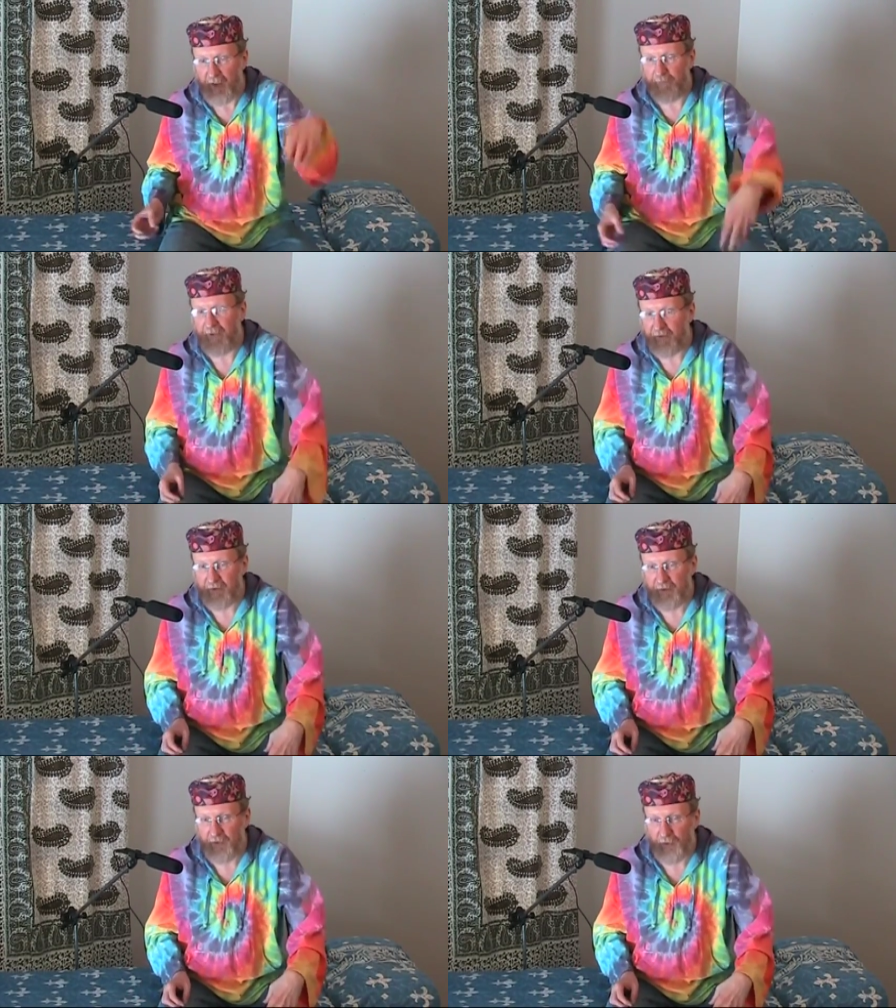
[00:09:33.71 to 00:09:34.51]

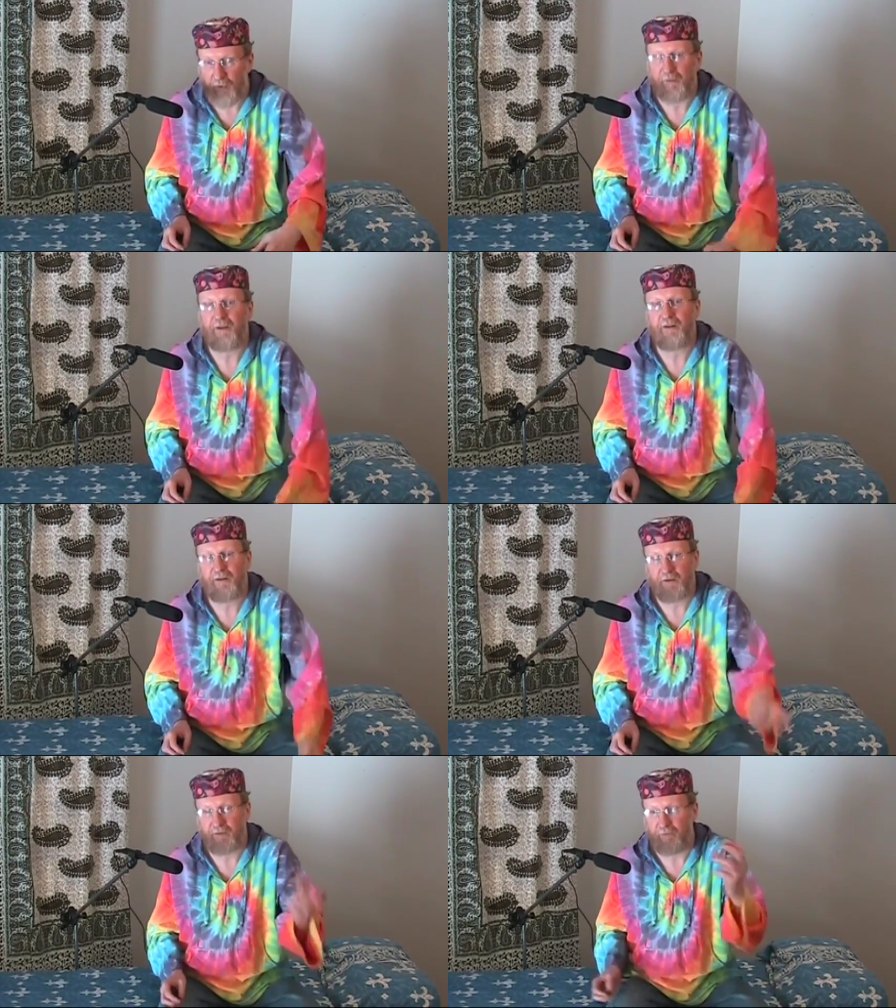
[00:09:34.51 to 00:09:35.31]
abducted the humans,
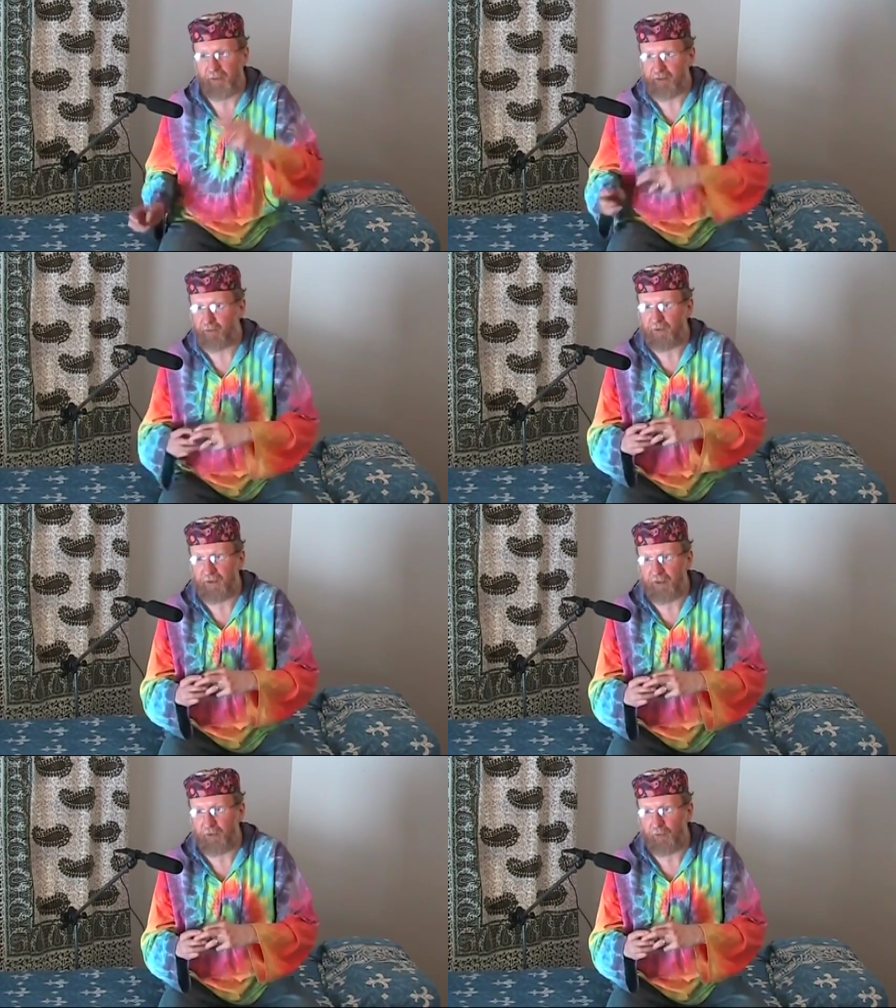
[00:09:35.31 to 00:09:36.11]
mixed with
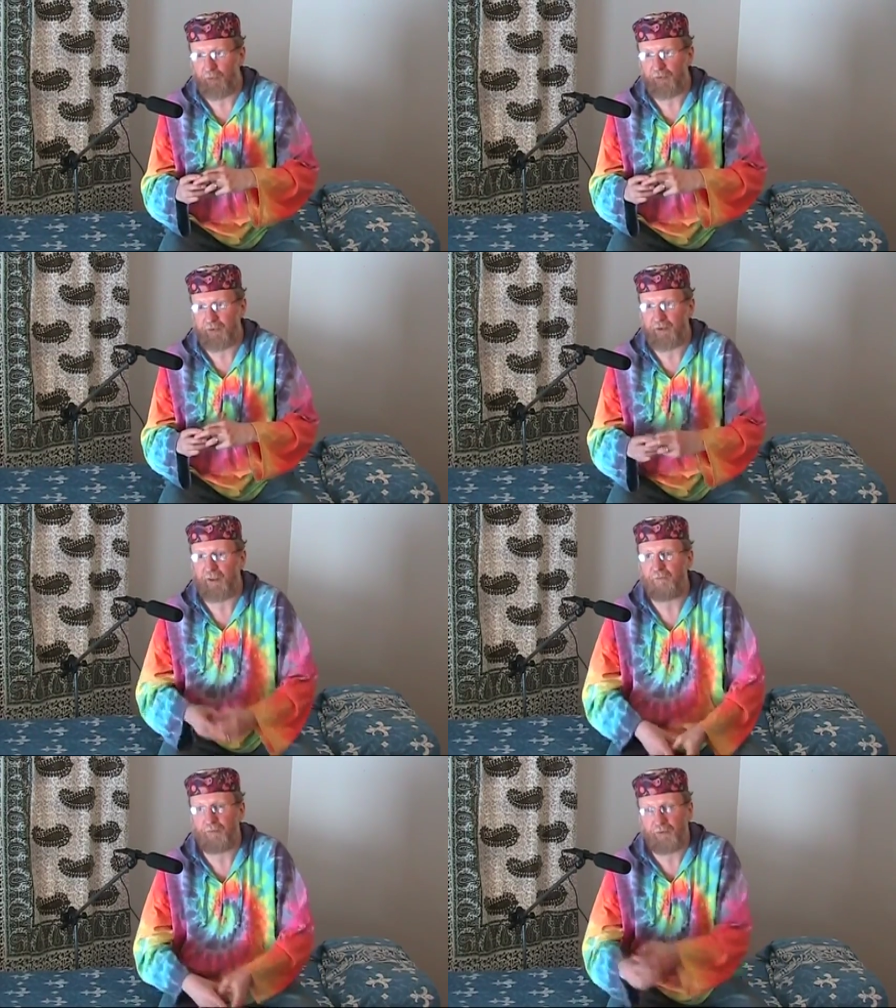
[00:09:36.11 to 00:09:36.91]
their own D N
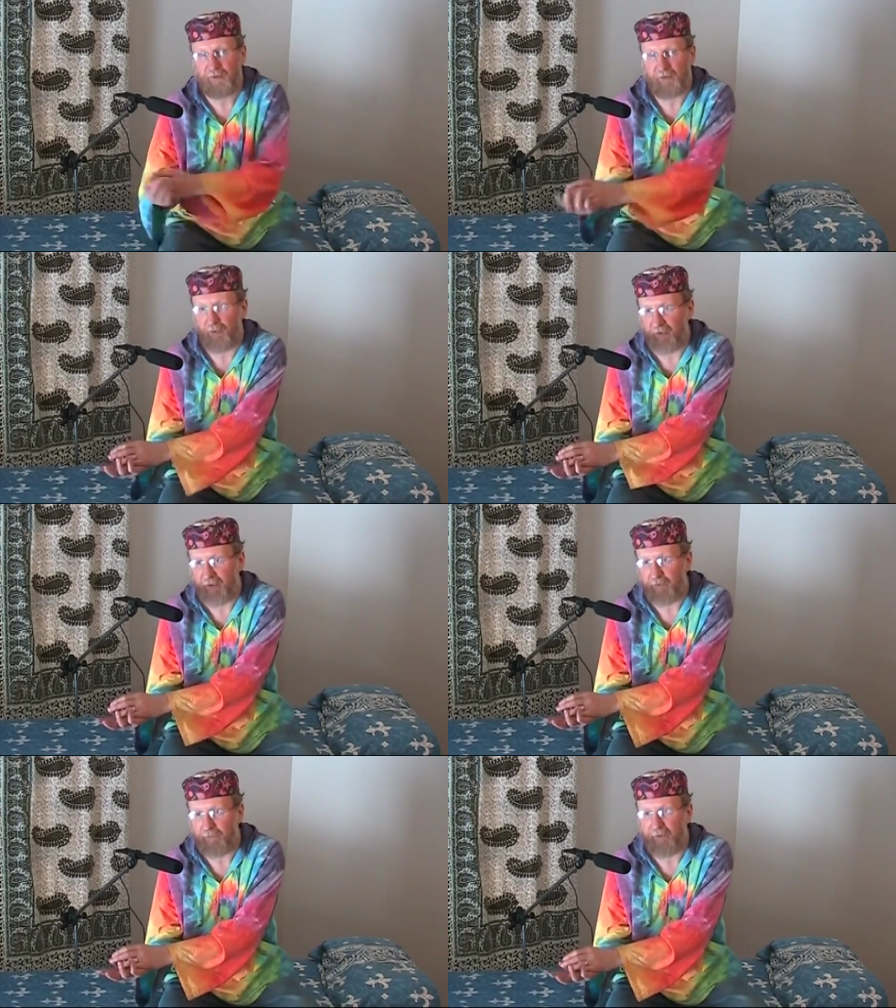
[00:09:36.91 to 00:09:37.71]
A, put on
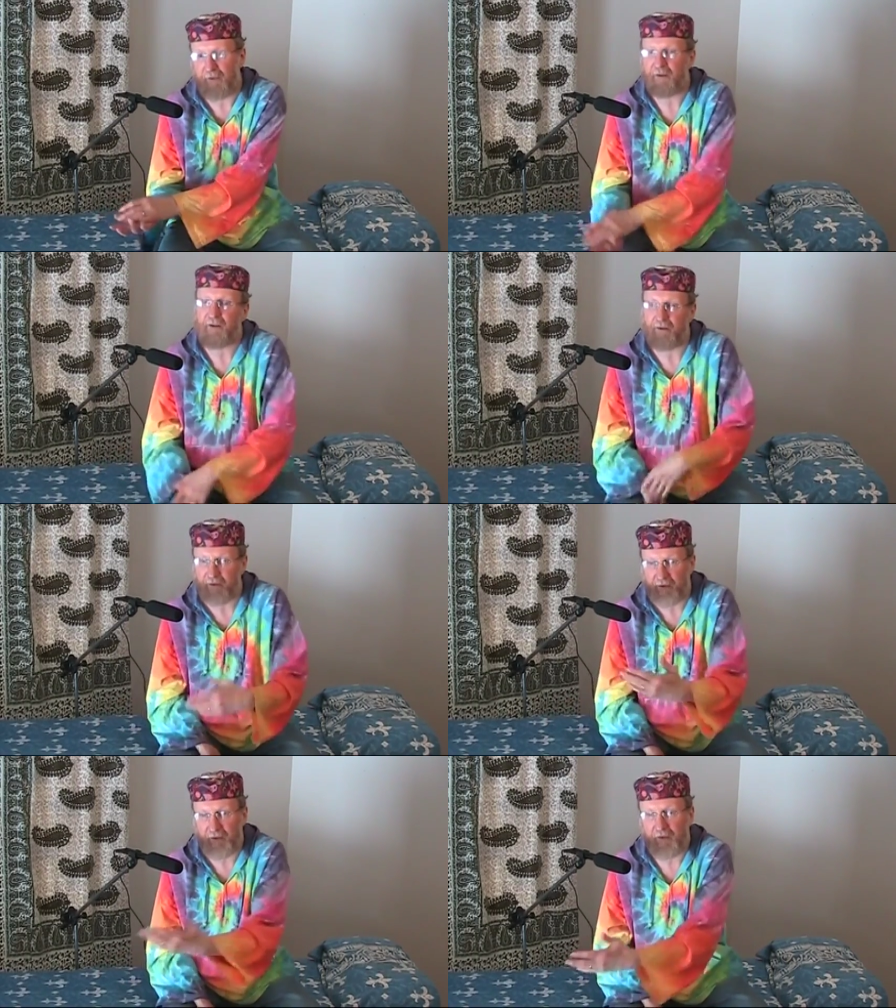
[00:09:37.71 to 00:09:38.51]
other planet, and the
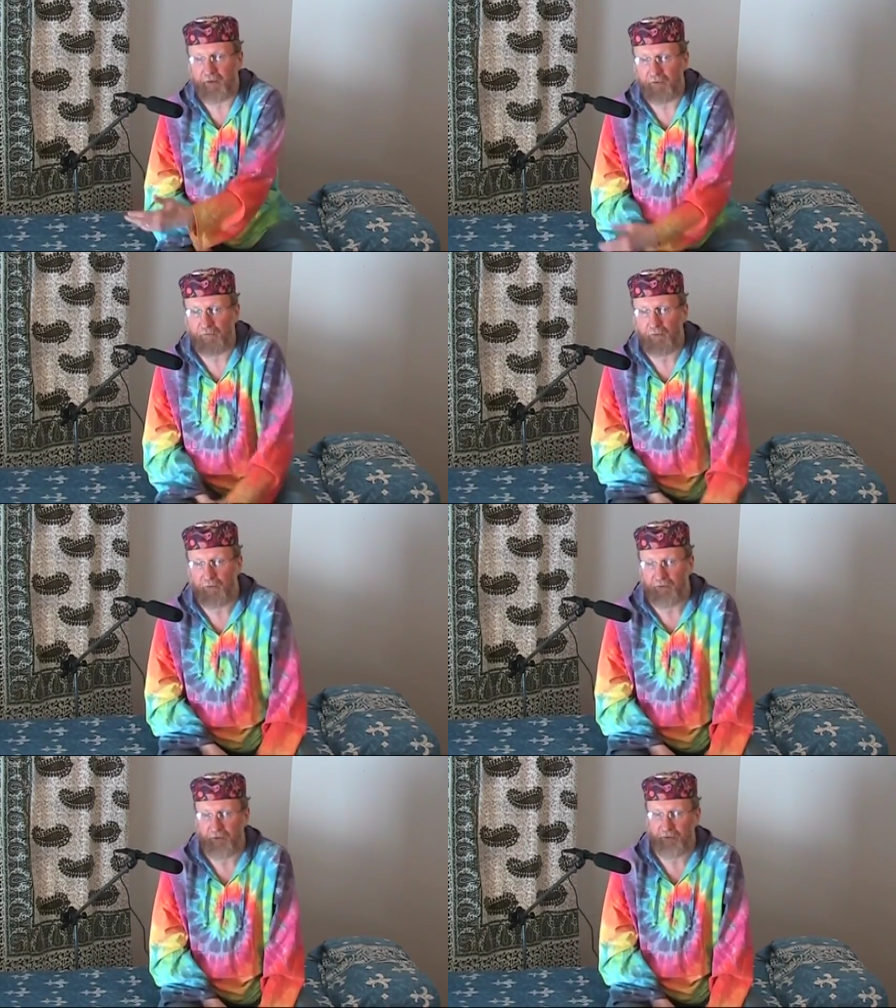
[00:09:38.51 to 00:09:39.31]
Yahyel
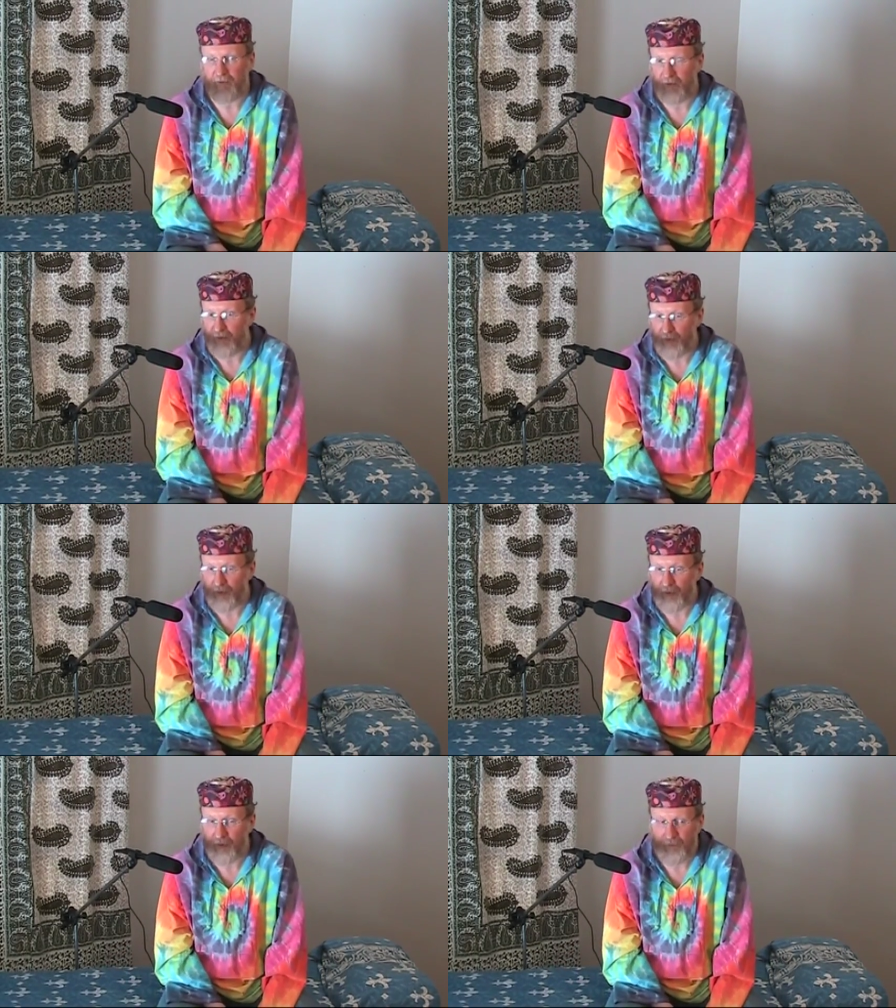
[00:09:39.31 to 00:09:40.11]
evolved into a
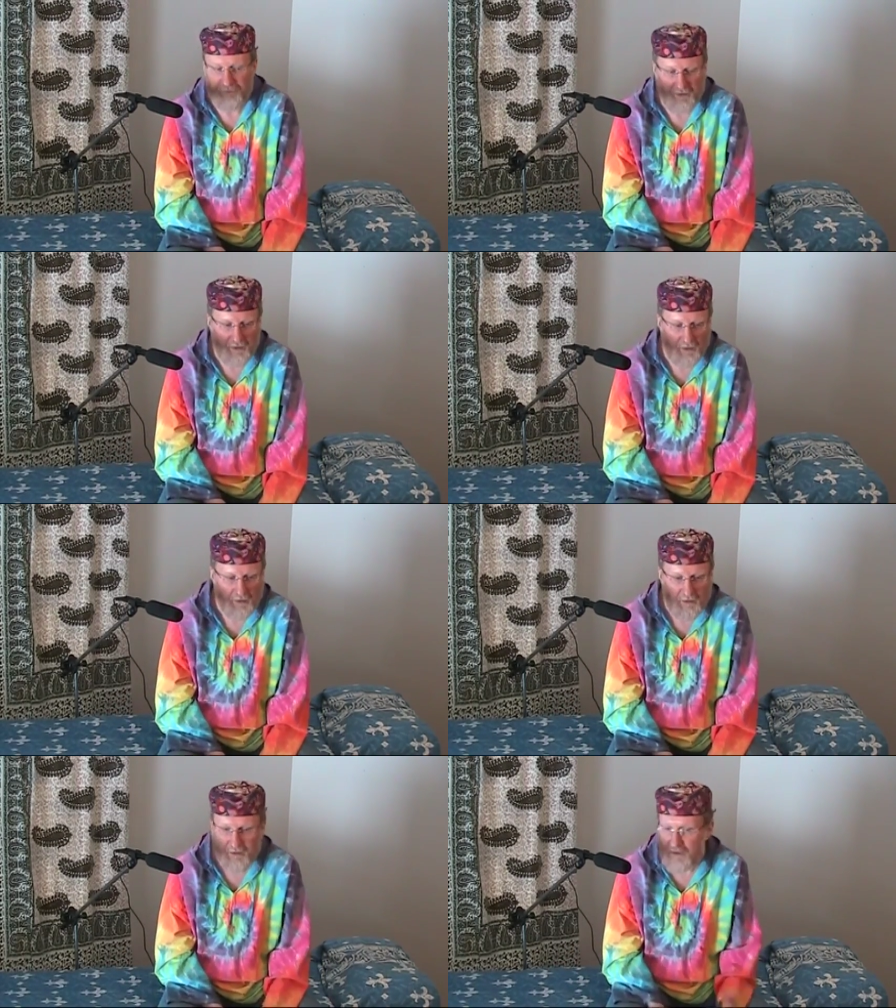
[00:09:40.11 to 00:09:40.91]
new
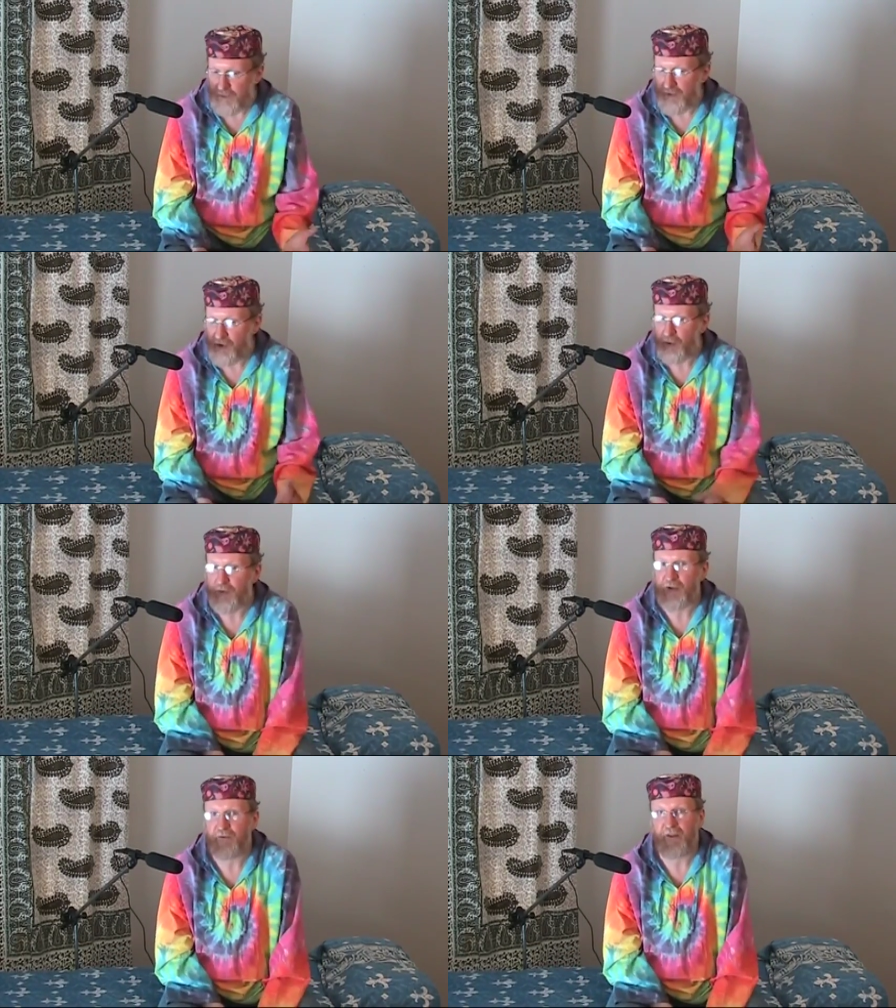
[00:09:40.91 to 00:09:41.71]
species
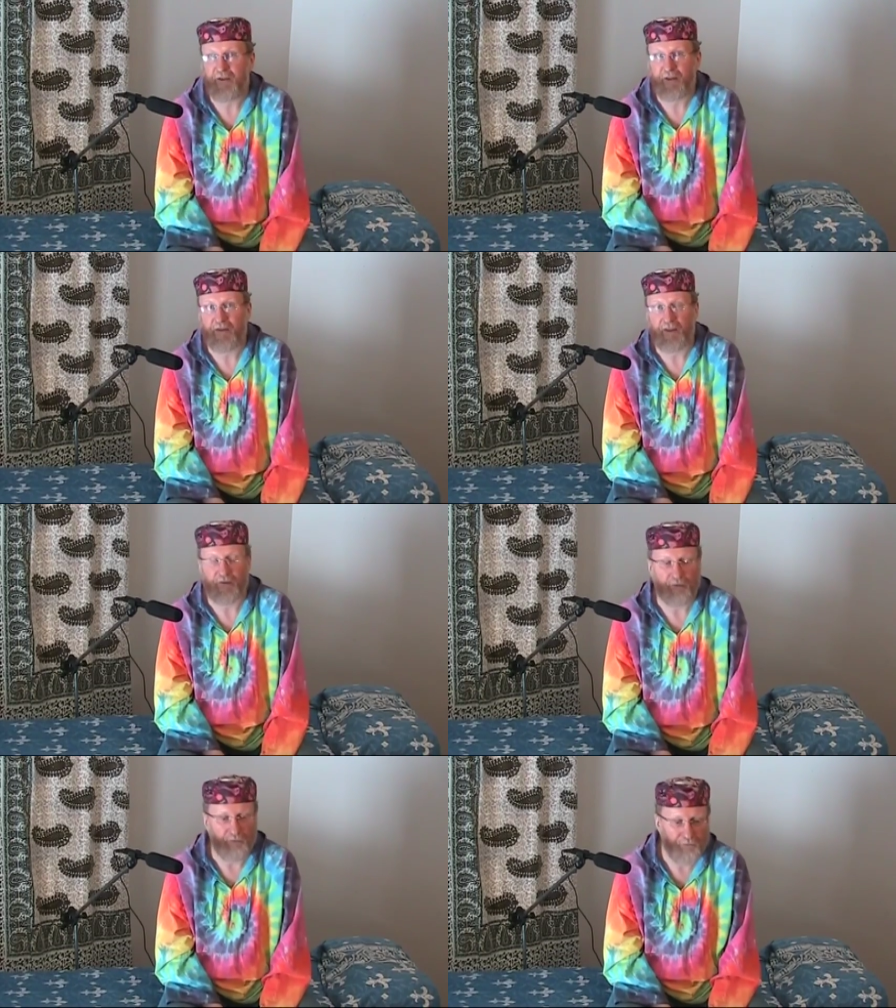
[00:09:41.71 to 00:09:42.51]
which is very
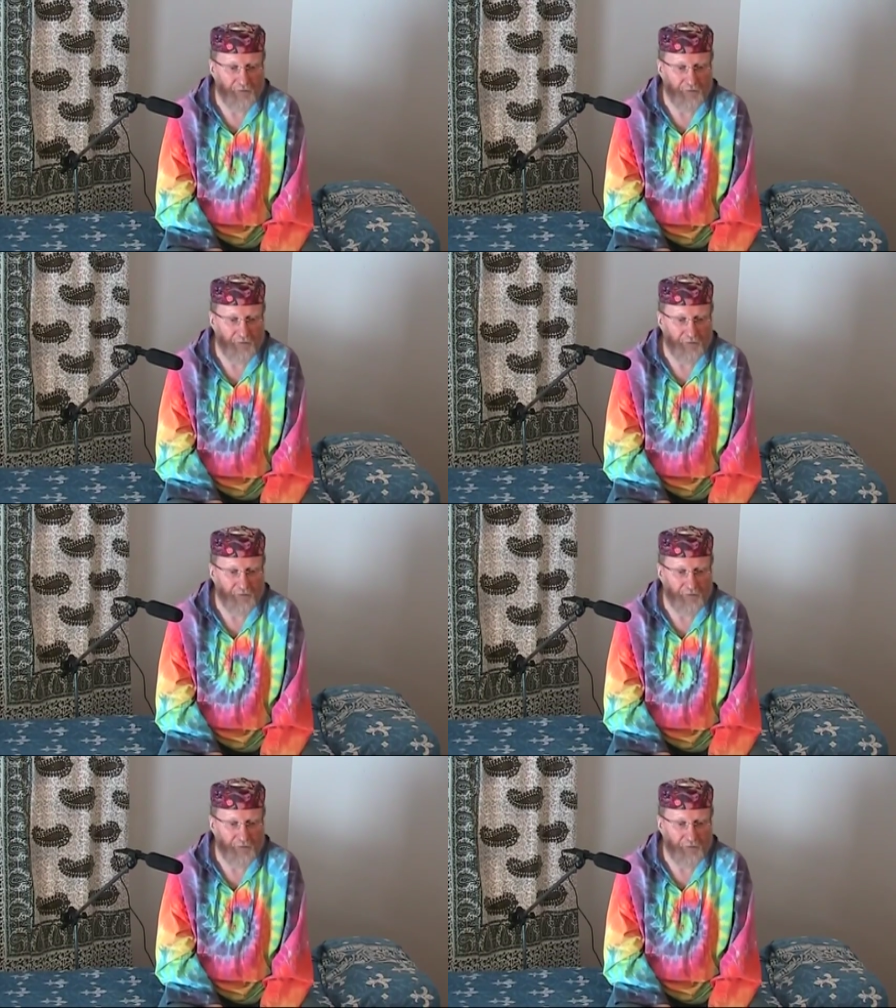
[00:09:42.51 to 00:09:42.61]
successful.